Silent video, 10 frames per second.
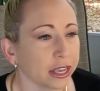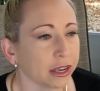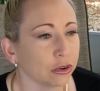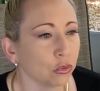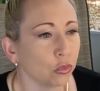
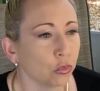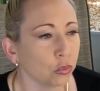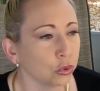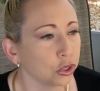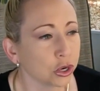and
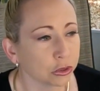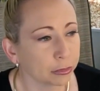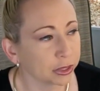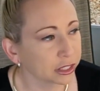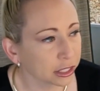the
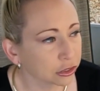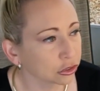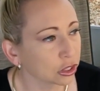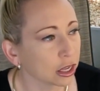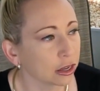
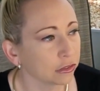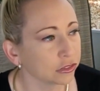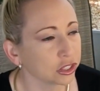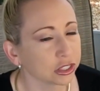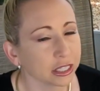potential of
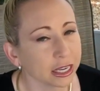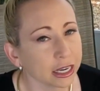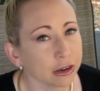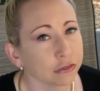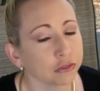just
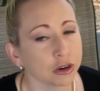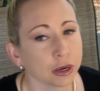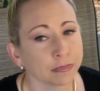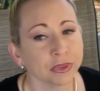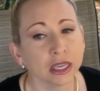eating
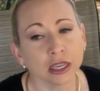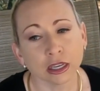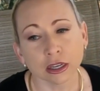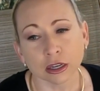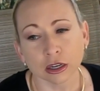from
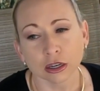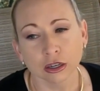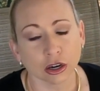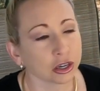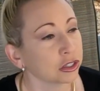
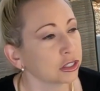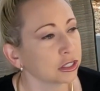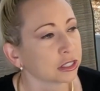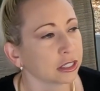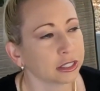
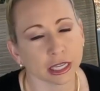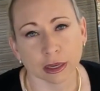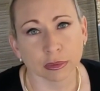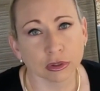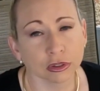garden to
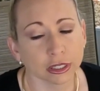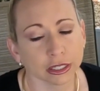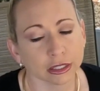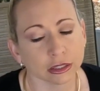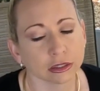table
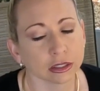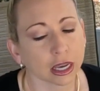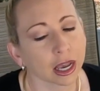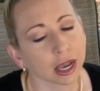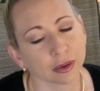is
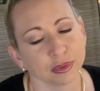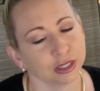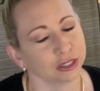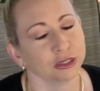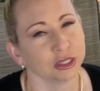
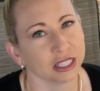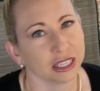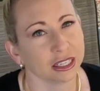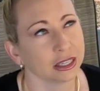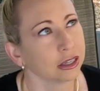
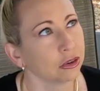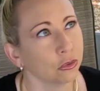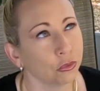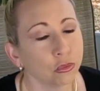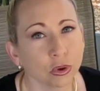absolutely
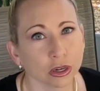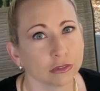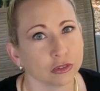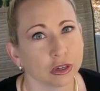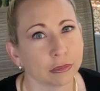
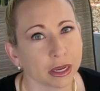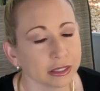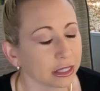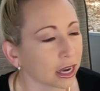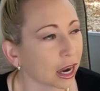wonderful and
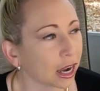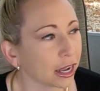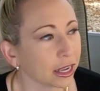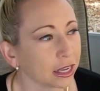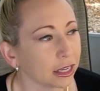amazing.
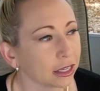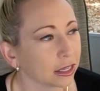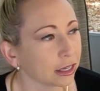I